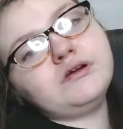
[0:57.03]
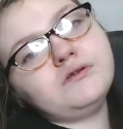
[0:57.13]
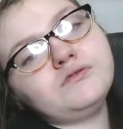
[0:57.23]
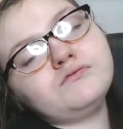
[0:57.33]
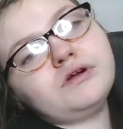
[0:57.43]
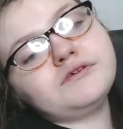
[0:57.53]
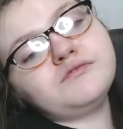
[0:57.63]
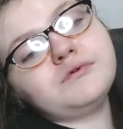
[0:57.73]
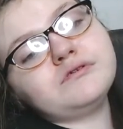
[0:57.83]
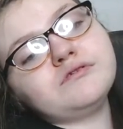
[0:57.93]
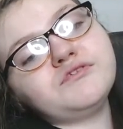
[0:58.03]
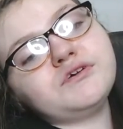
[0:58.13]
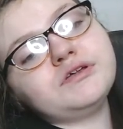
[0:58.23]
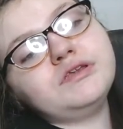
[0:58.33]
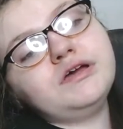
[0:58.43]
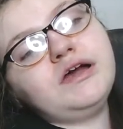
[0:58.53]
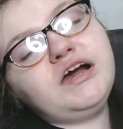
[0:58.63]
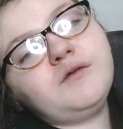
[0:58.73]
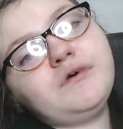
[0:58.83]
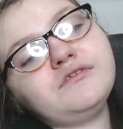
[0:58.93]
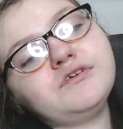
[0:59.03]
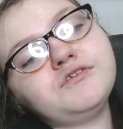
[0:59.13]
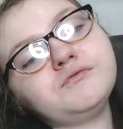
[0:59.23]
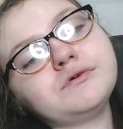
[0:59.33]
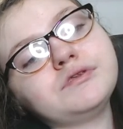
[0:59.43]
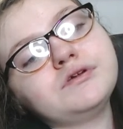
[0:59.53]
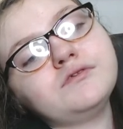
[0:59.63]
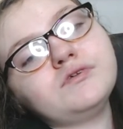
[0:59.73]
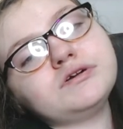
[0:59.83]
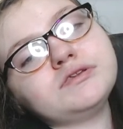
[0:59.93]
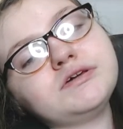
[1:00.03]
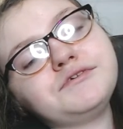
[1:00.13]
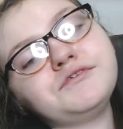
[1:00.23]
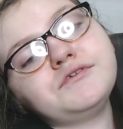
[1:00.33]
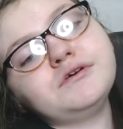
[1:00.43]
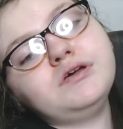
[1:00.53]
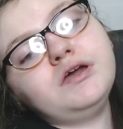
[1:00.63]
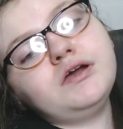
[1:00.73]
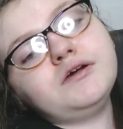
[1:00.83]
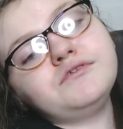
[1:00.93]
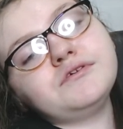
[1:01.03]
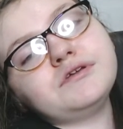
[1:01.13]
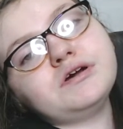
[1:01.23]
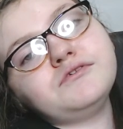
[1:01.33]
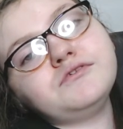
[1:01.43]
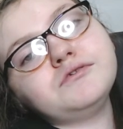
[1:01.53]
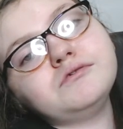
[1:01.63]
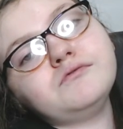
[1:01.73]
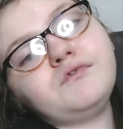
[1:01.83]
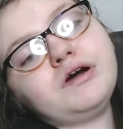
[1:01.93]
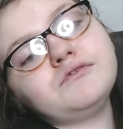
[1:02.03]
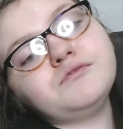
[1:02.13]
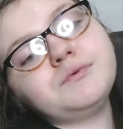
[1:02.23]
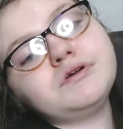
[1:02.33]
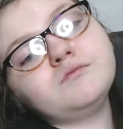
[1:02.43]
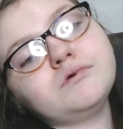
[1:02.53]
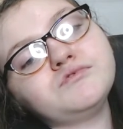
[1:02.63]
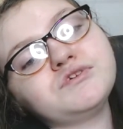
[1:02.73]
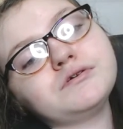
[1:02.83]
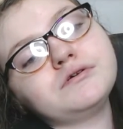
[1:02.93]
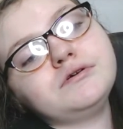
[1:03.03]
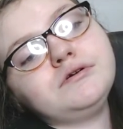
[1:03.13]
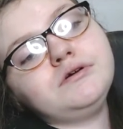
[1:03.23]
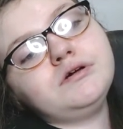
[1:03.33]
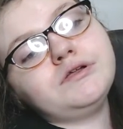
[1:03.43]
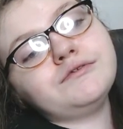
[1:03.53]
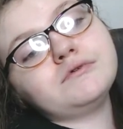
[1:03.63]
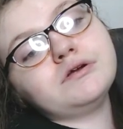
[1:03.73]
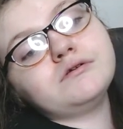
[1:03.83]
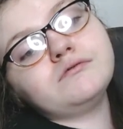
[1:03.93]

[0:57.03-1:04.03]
Loretta's mother said, "How about this one? Look at this. It's a nice new 5-speed wheelchair." Loretta